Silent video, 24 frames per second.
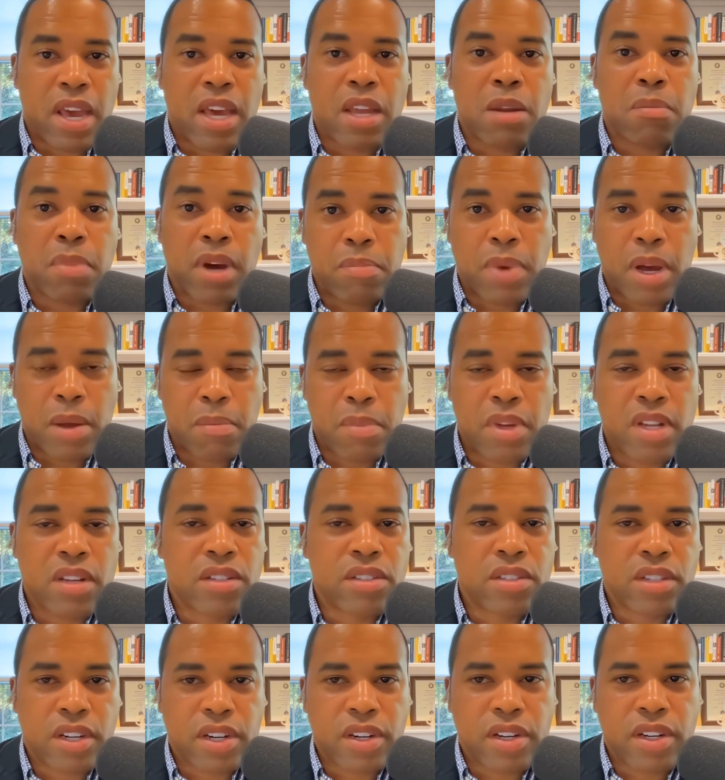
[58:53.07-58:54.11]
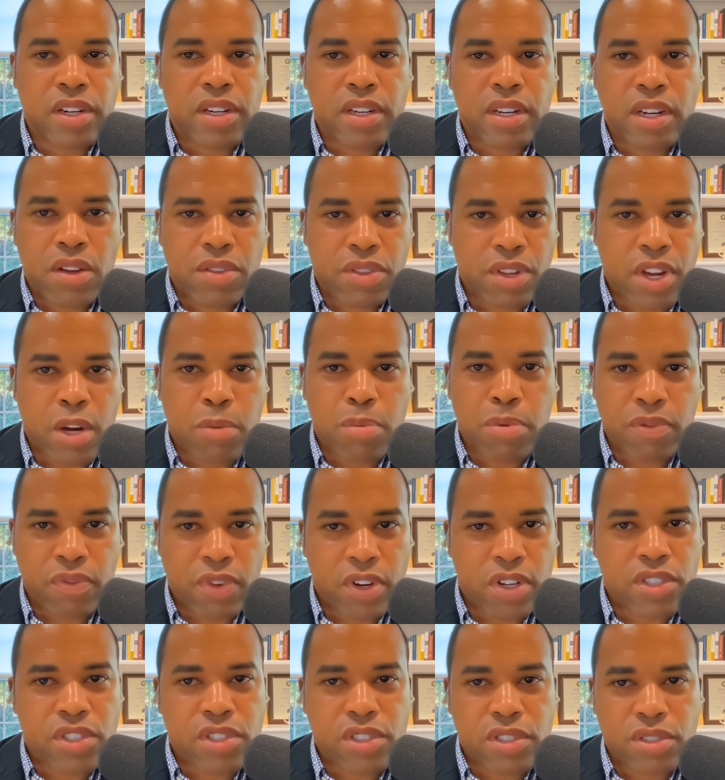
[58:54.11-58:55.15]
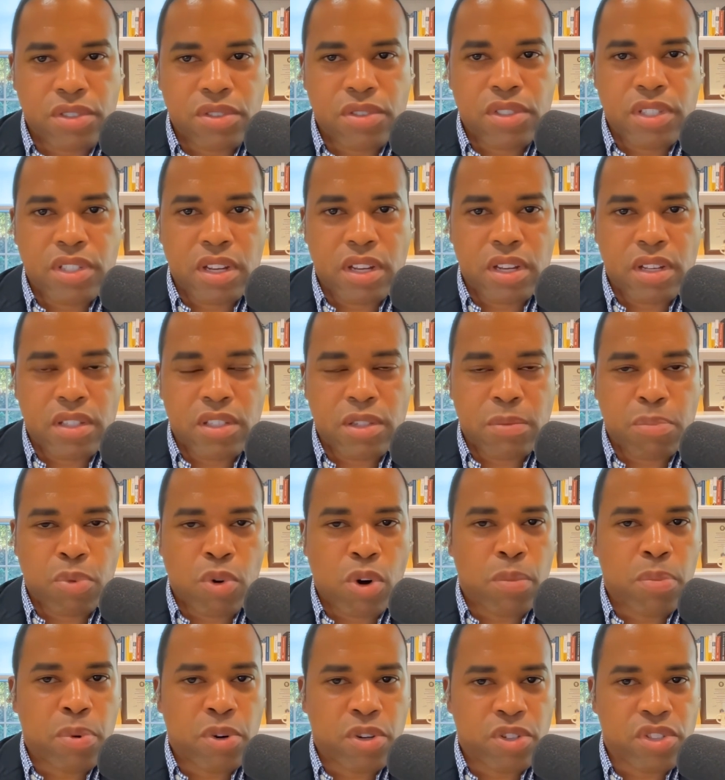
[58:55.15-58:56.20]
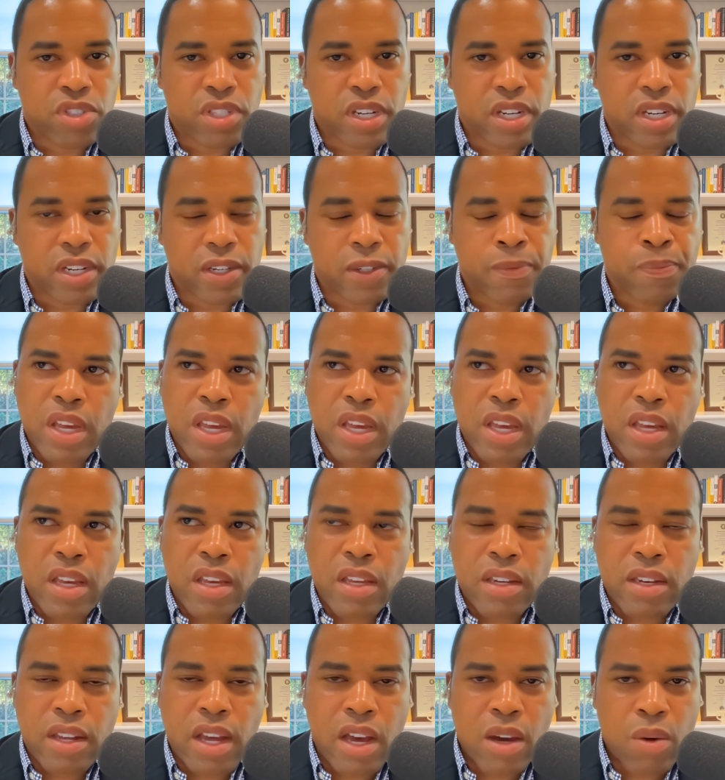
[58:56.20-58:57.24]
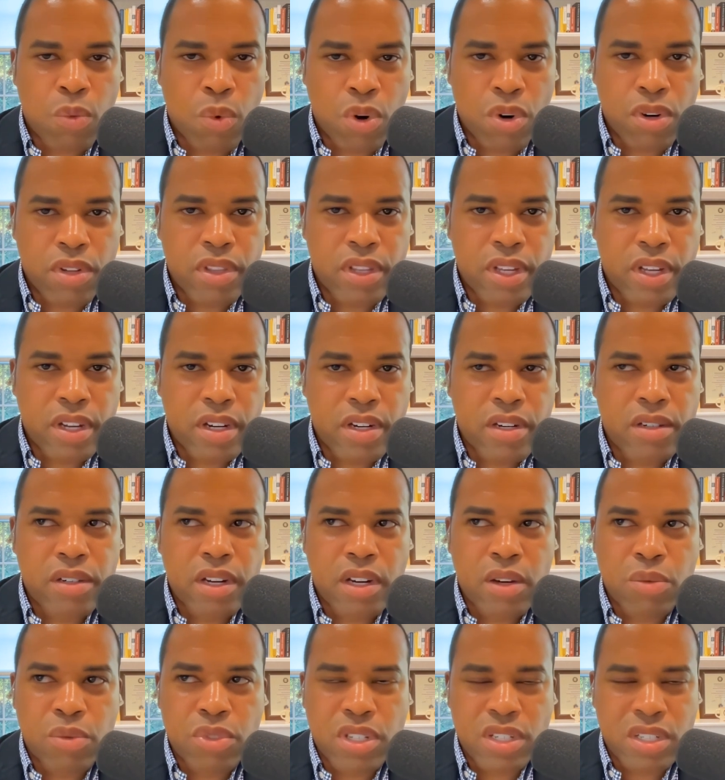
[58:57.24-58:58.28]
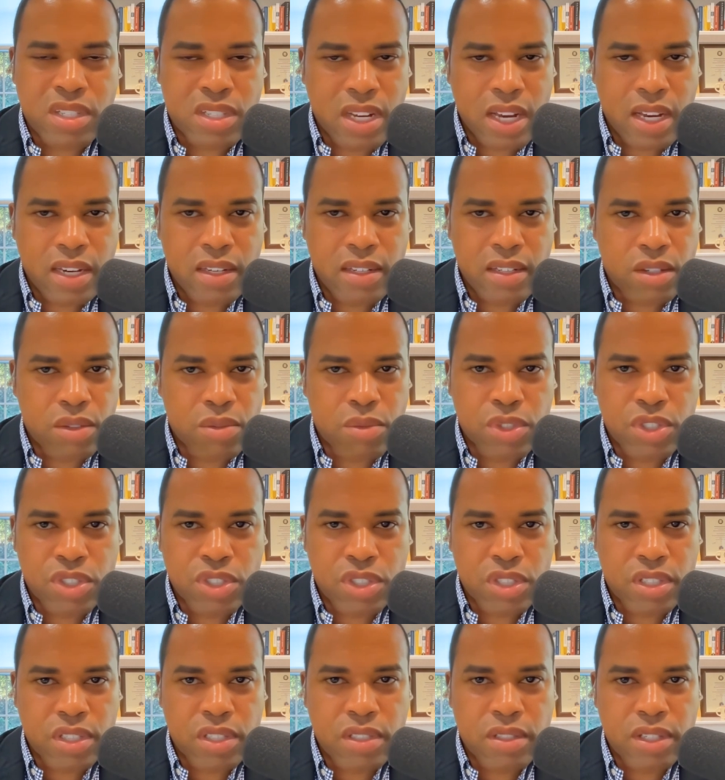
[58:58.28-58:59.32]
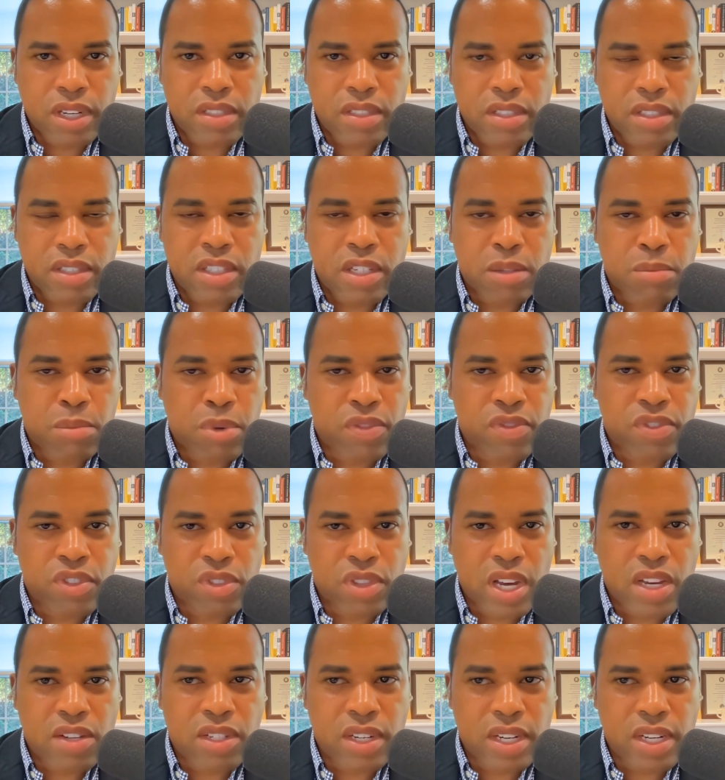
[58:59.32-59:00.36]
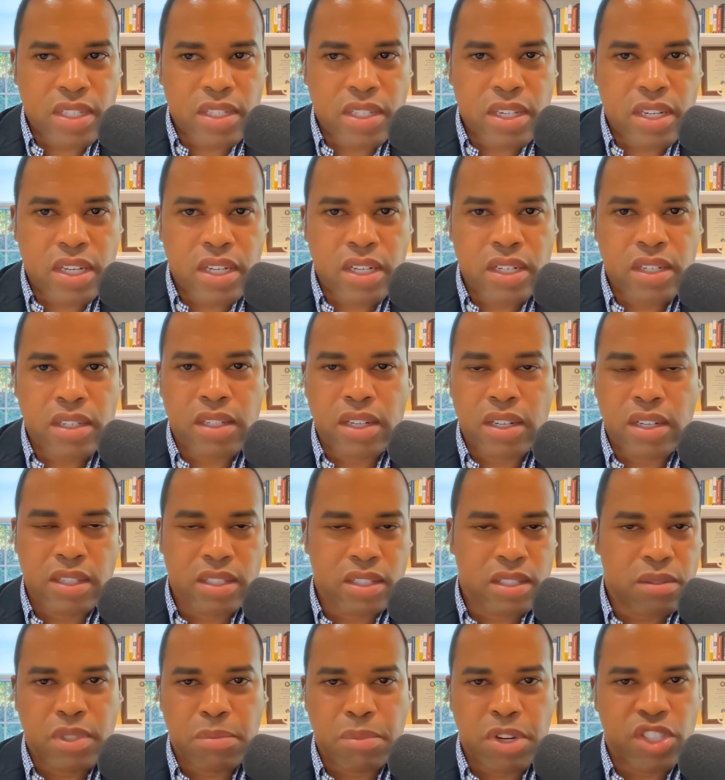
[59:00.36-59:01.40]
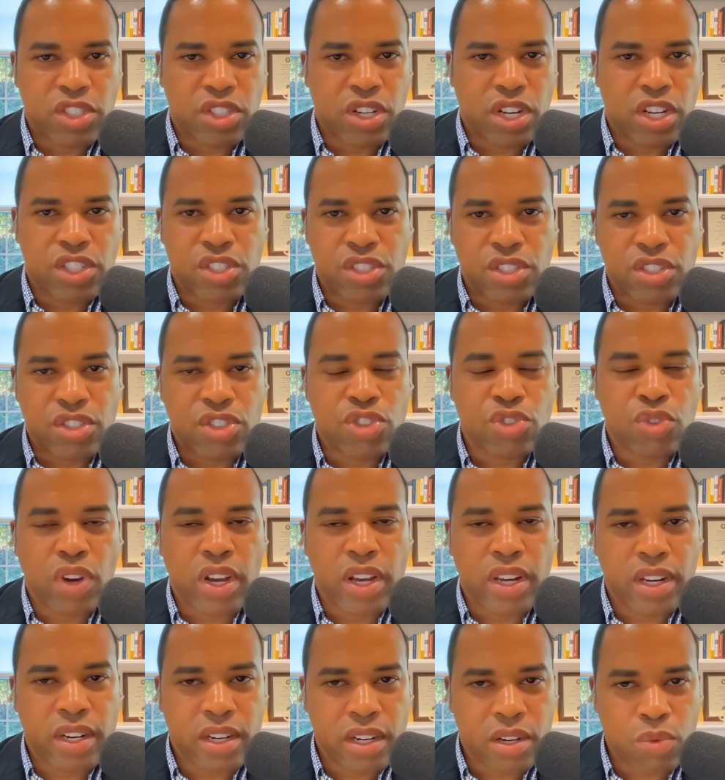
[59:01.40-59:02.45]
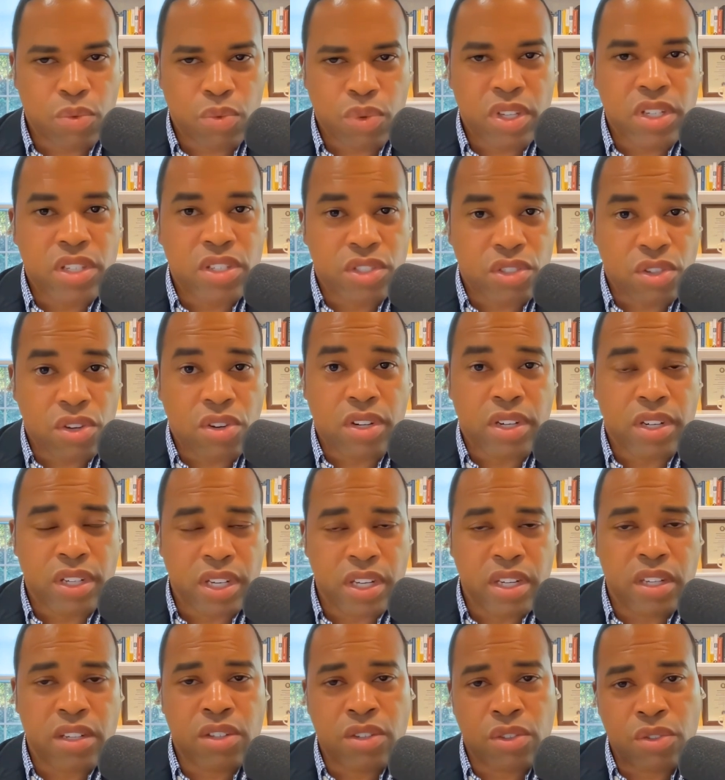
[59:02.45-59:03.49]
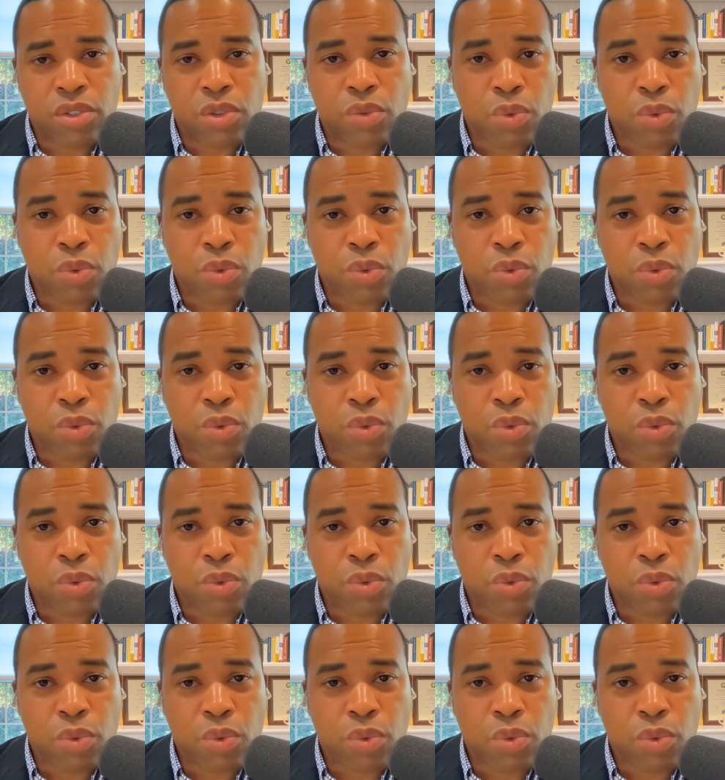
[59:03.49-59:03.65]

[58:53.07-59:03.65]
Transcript: manned by military healthcare professionals and support personnel. And I worked there. I was assigned there originally December of 2018. I did some education and training, and I really started getting